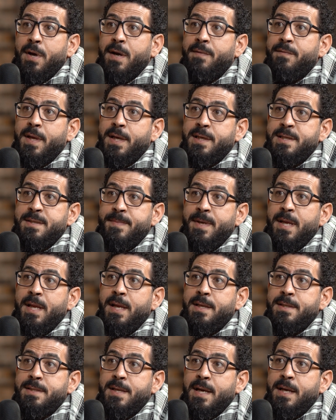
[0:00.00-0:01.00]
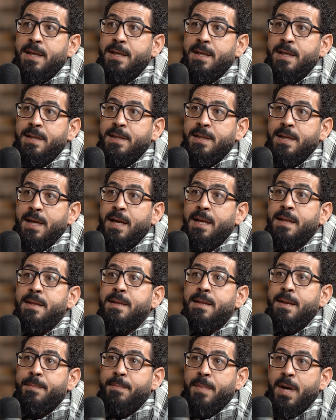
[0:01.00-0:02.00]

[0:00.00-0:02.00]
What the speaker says: have the experience I need in the